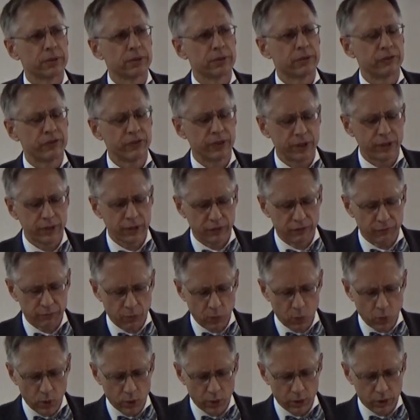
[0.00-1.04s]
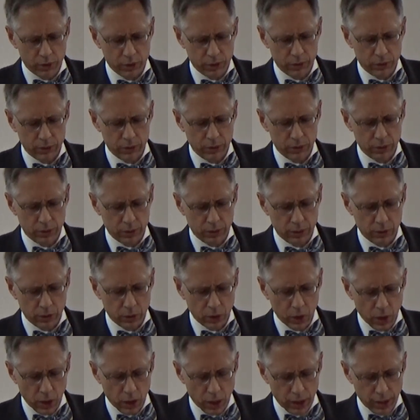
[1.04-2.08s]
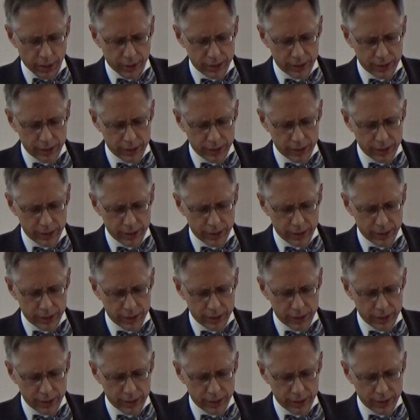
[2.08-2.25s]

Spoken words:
Fear of more loss.